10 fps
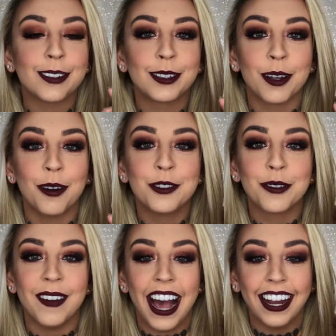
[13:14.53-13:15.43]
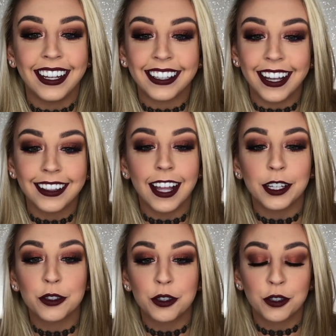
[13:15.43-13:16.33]
so dramatic and
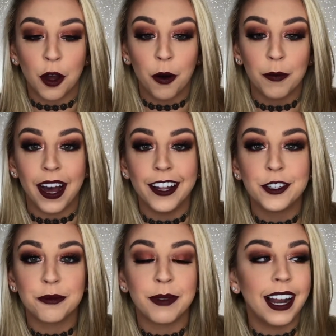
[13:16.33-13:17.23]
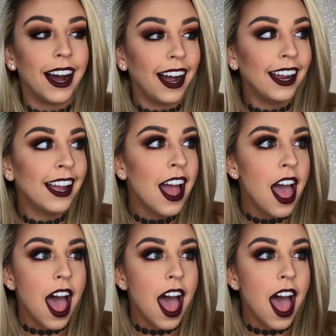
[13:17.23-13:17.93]
like so much, but I